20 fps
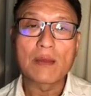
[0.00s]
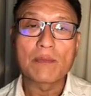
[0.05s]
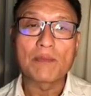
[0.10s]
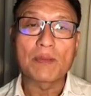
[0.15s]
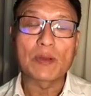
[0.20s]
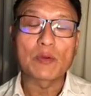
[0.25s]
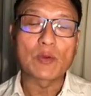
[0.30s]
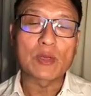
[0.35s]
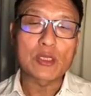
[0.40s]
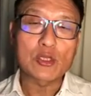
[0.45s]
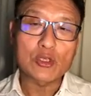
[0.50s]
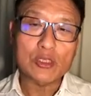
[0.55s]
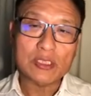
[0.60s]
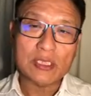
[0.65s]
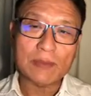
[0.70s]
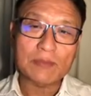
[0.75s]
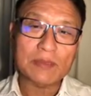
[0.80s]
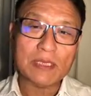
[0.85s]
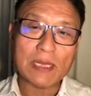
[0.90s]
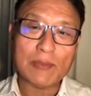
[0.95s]
But when you
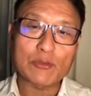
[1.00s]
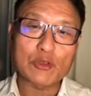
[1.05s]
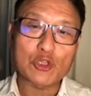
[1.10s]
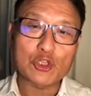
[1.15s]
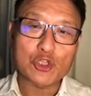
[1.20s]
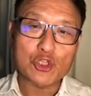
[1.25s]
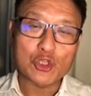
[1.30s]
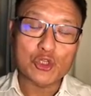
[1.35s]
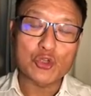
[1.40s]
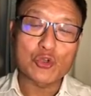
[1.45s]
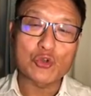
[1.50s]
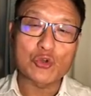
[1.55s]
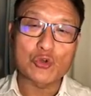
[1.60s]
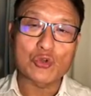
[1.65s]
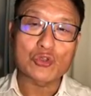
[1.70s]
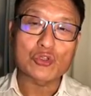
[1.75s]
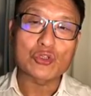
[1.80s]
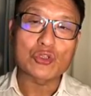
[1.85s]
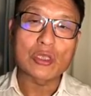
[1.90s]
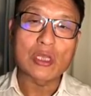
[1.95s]
sometimes you
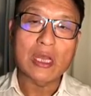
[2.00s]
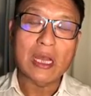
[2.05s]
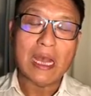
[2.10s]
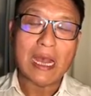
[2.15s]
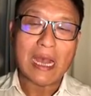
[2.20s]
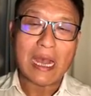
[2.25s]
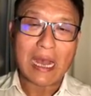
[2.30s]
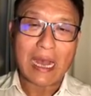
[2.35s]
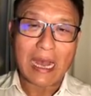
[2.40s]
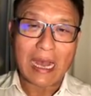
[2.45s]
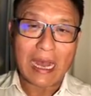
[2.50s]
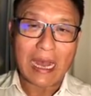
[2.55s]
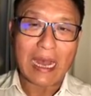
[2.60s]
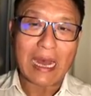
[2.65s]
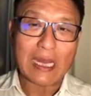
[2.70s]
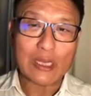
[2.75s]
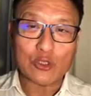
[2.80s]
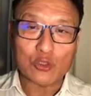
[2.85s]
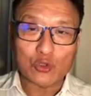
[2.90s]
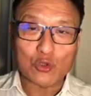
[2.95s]
choose
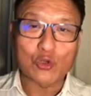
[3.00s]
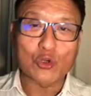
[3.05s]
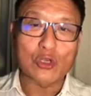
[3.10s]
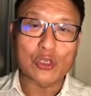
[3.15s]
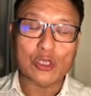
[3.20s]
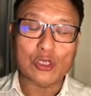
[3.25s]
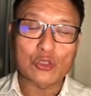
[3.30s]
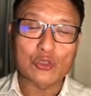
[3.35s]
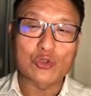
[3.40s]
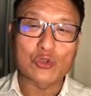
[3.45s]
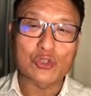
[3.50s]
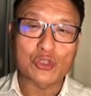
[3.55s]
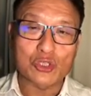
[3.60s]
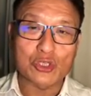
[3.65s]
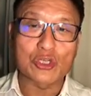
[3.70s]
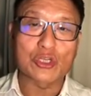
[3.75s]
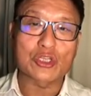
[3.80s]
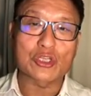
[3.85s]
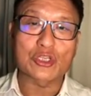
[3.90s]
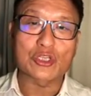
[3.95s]
to to
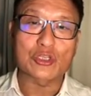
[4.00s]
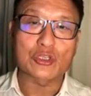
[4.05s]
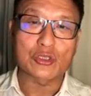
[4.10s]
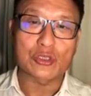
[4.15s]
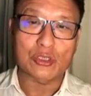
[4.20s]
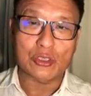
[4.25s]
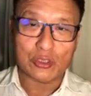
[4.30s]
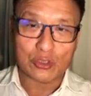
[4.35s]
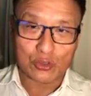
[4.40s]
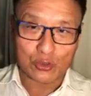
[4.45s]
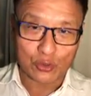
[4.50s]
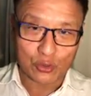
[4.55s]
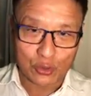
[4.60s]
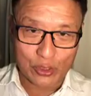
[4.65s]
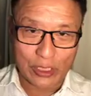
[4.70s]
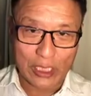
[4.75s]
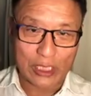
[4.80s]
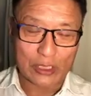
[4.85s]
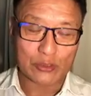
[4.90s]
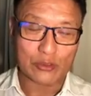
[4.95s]
search to
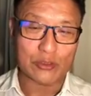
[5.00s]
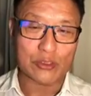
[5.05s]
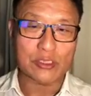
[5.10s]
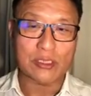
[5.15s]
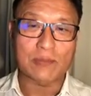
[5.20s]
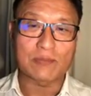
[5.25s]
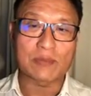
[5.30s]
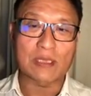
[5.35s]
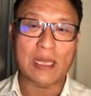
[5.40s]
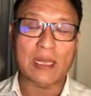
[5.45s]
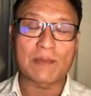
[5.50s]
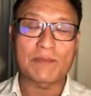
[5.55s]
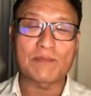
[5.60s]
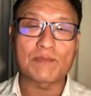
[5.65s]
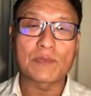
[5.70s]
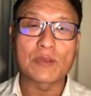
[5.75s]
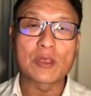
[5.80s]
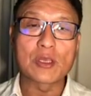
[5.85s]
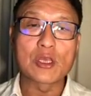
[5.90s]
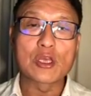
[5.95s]
connection,
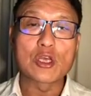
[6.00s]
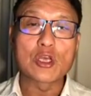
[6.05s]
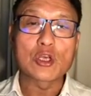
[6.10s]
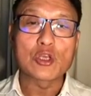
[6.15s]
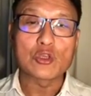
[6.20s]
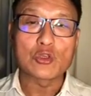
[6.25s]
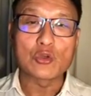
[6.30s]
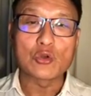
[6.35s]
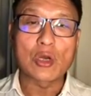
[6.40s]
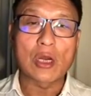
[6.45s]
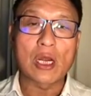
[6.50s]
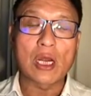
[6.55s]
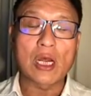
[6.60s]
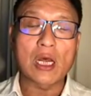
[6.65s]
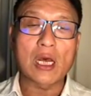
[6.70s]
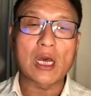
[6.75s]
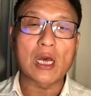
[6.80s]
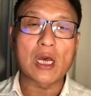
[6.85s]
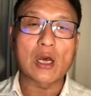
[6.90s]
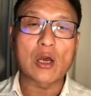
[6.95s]
sometimes you
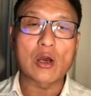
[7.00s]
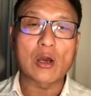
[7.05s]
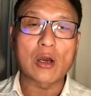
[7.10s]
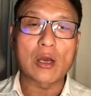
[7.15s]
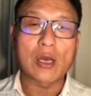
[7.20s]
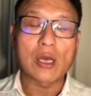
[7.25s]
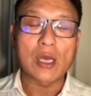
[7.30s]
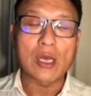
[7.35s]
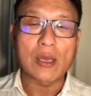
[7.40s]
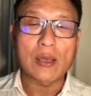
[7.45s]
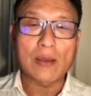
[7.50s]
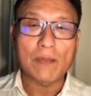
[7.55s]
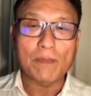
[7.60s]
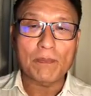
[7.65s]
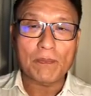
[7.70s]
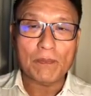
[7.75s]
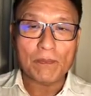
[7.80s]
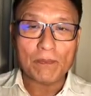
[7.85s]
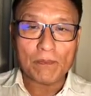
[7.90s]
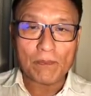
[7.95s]
are
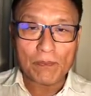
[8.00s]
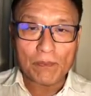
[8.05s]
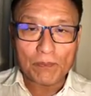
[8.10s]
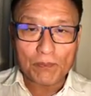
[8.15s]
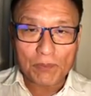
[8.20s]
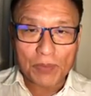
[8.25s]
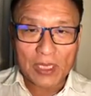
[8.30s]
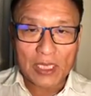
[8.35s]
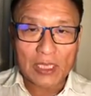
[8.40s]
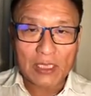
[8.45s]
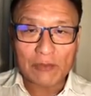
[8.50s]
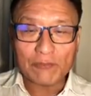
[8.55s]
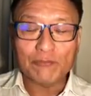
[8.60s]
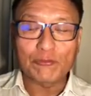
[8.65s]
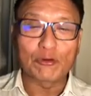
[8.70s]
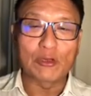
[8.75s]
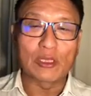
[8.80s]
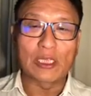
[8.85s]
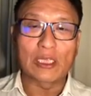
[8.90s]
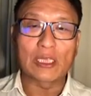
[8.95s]

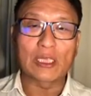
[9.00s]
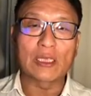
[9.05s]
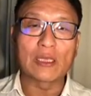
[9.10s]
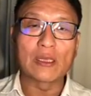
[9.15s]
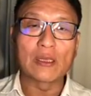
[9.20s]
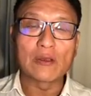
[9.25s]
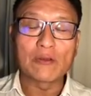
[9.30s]
painfully